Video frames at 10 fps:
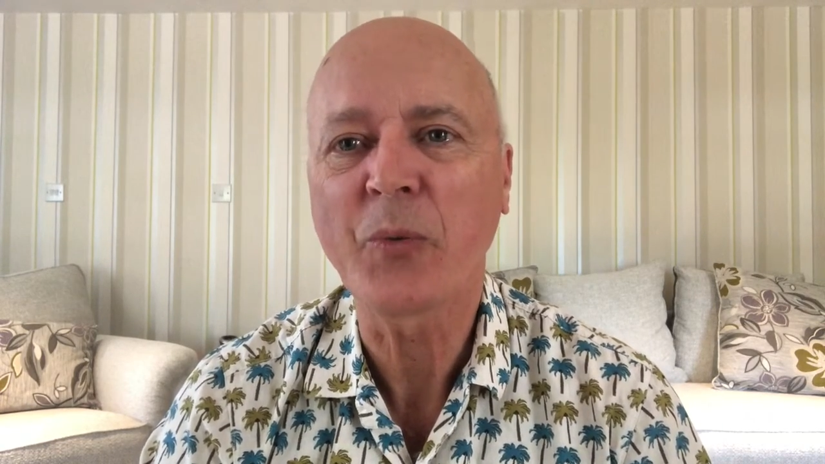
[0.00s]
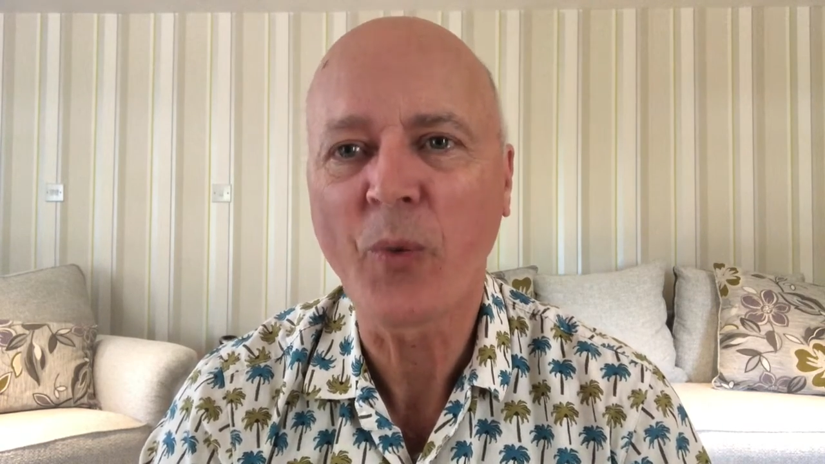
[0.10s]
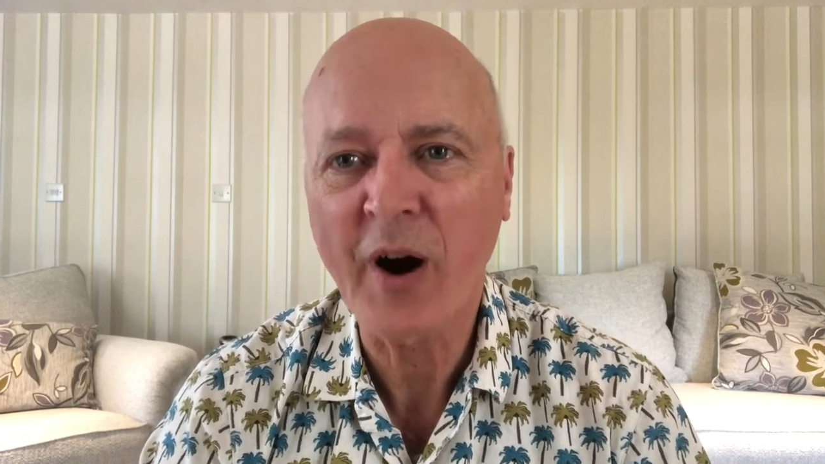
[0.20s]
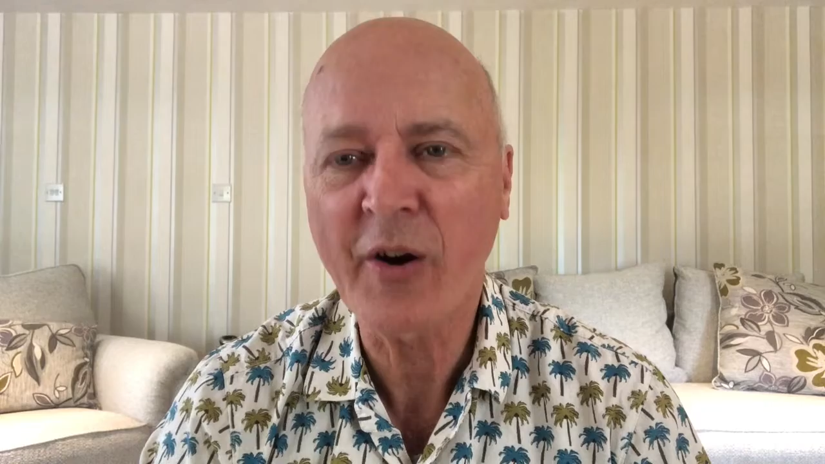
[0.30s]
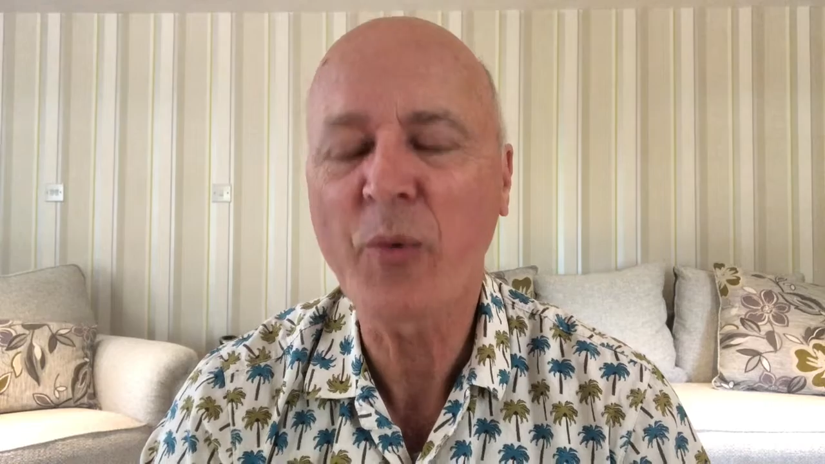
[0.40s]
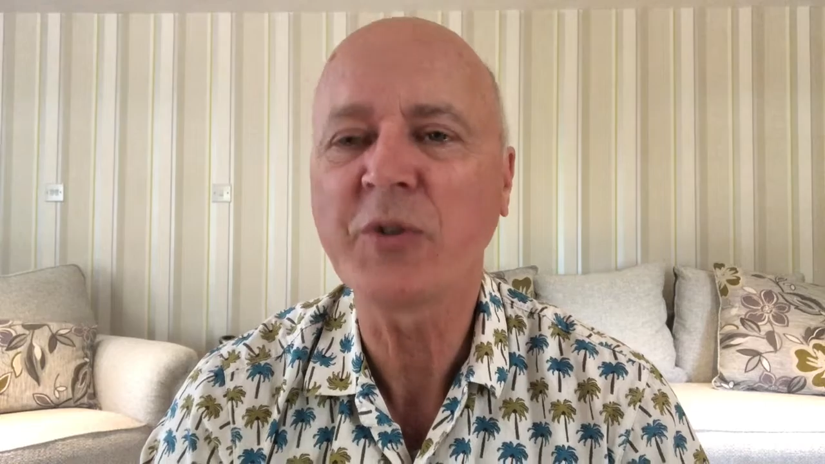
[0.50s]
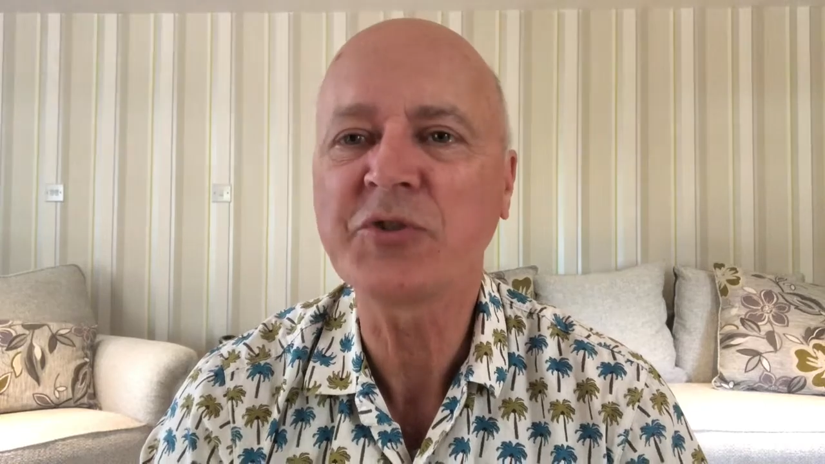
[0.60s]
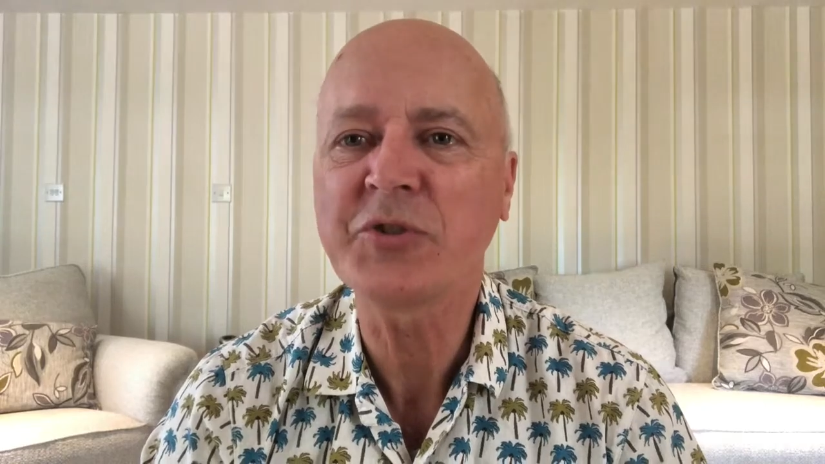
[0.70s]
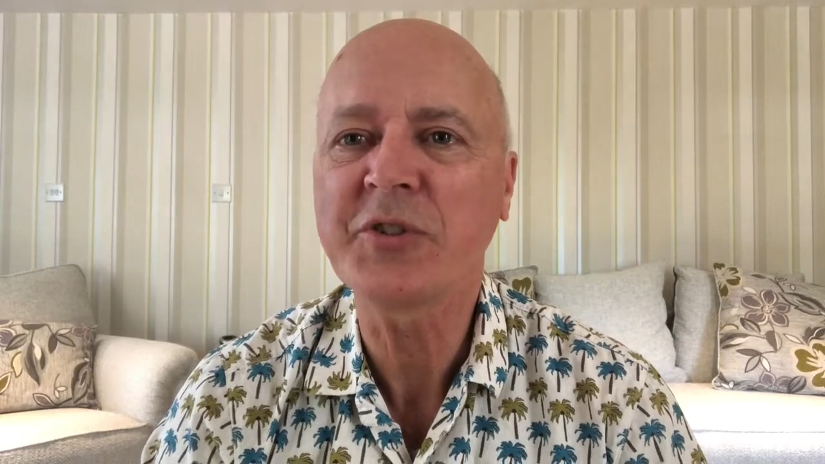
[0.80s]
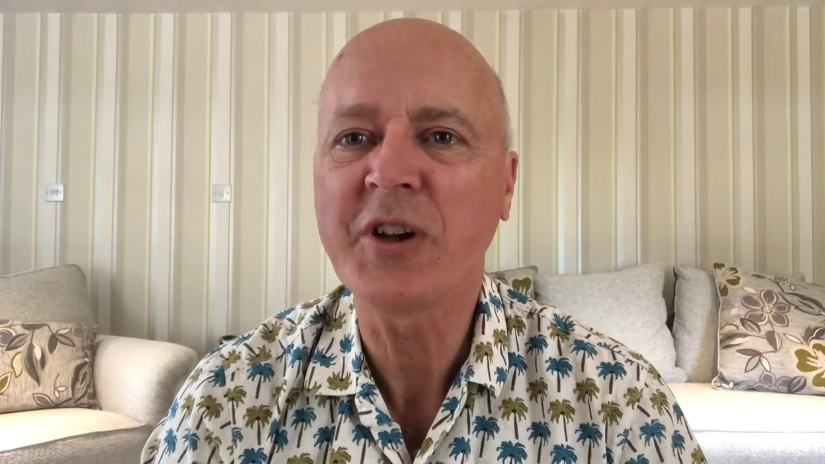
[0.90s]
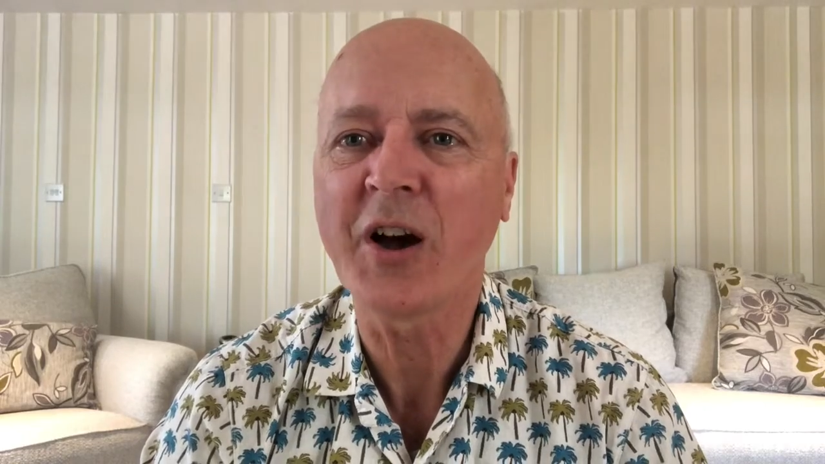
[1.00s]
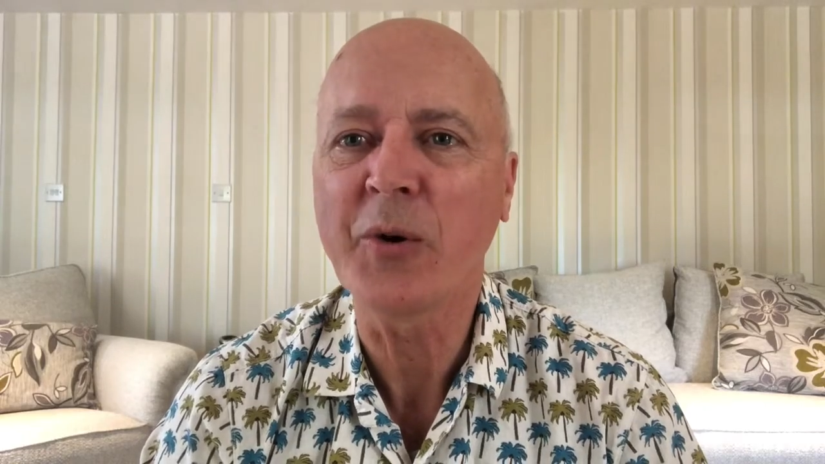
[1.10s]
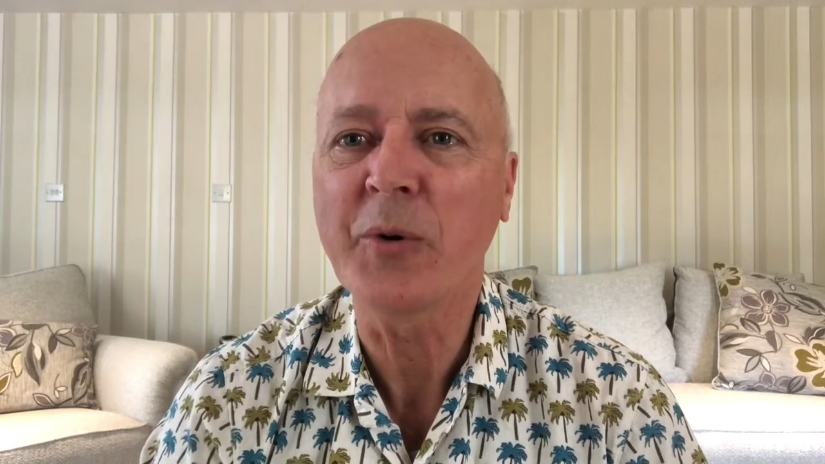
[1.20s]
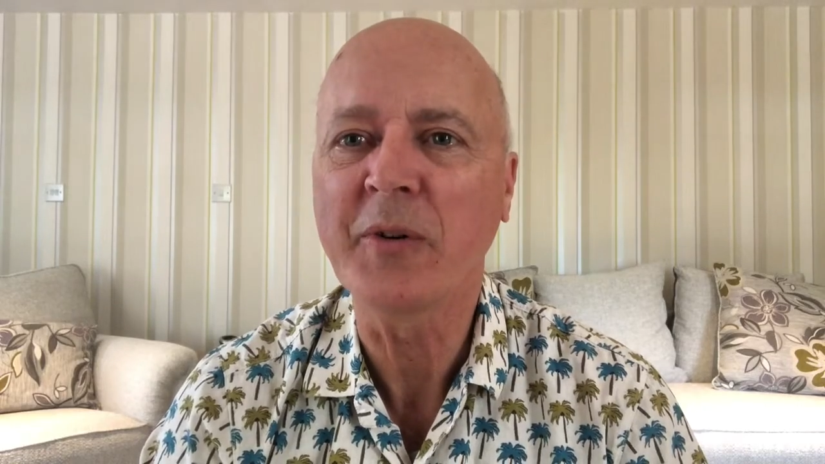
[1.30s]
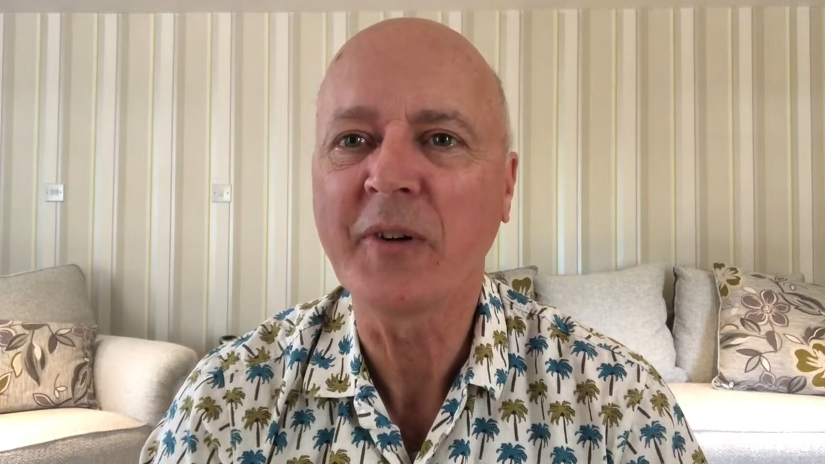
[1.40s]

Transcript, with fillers: where I want you to go?